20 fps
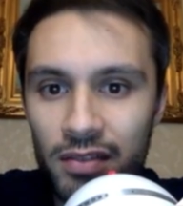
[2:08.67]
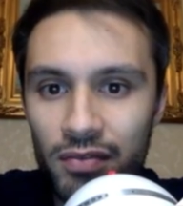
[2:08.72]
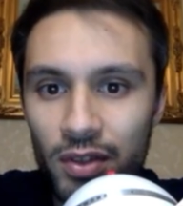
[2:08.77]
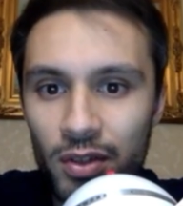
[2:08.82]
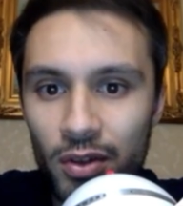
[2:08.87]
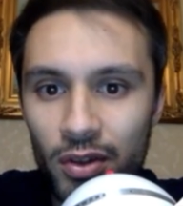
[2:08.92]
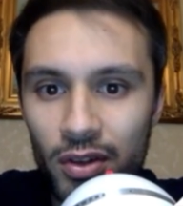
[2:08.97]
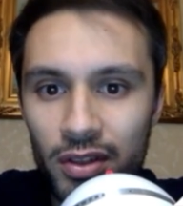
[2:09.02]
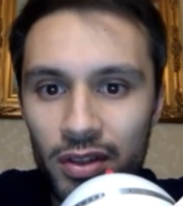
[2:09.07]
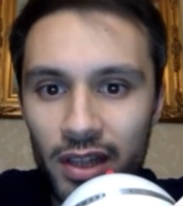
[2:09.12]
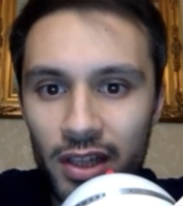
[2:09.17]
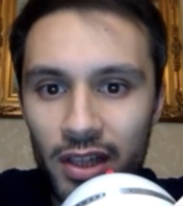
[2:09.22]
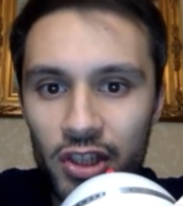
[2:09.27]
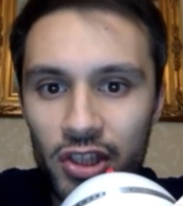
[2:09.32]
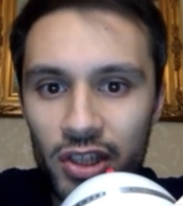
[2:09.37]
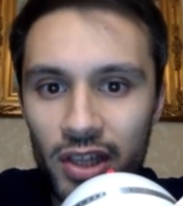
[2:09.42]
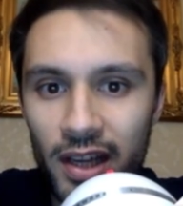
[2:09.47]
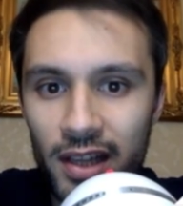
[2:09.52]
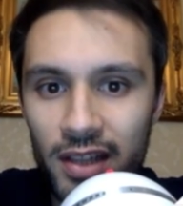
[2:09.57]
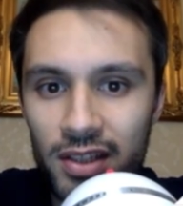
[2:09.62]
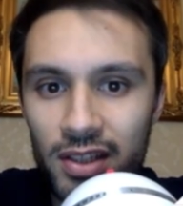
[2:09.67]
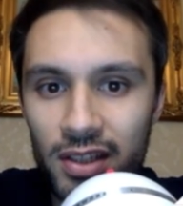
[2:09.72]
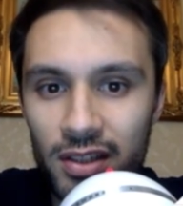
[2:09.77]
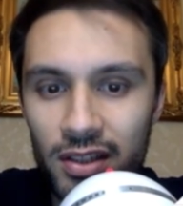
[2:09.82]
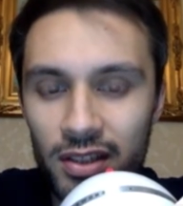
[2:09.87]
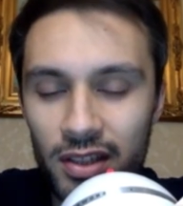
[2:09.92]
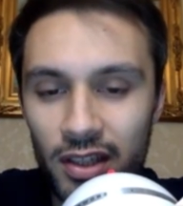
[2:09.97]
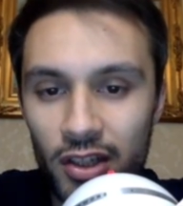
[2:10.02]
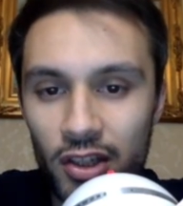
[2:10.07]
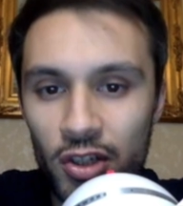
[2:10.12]
And and if you look at their shares,
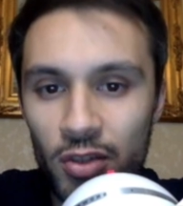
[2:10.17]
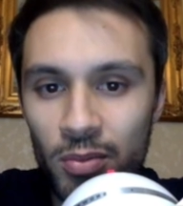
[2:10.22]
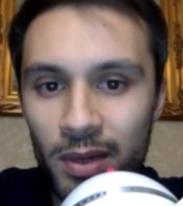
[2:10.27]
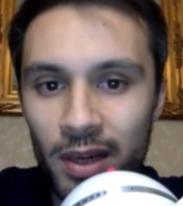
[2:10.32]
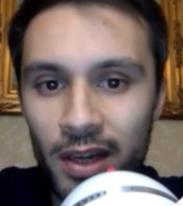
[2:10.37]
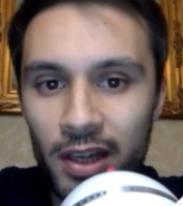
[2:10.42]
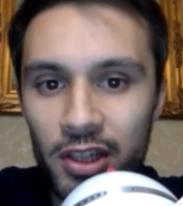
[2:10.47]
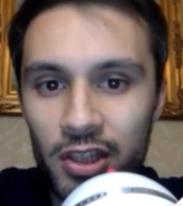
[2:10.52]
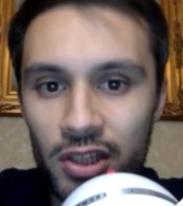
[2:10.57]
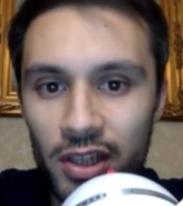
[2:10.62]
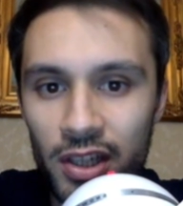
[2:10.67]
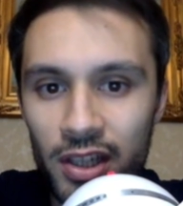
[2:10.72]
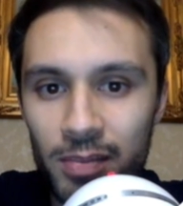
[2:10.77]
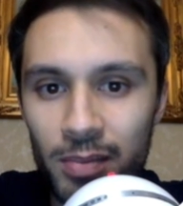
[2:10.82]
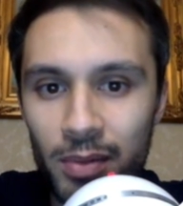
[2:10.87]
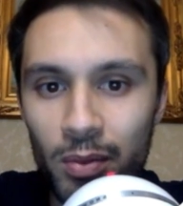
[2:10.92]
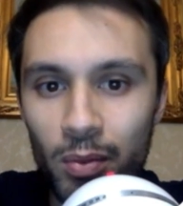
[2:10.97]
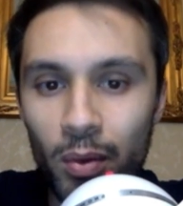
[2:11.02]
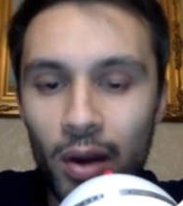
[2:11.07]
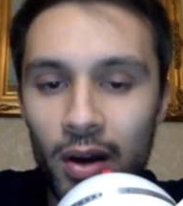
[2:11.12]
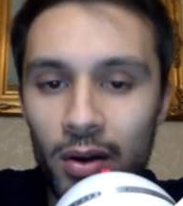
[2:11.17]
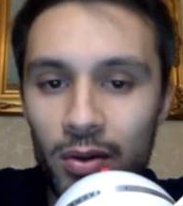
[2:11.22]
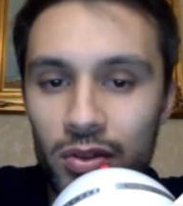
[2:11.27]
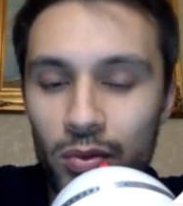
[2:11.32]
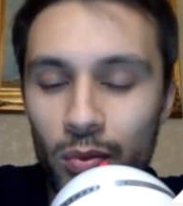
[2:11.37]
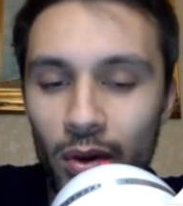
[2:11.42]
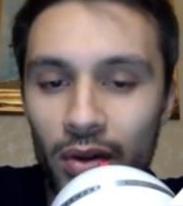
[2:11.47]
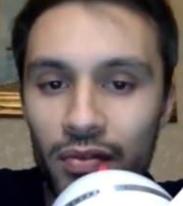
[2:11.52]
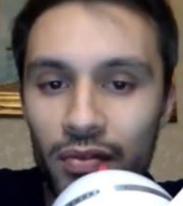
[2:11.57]
the accumulation has been wild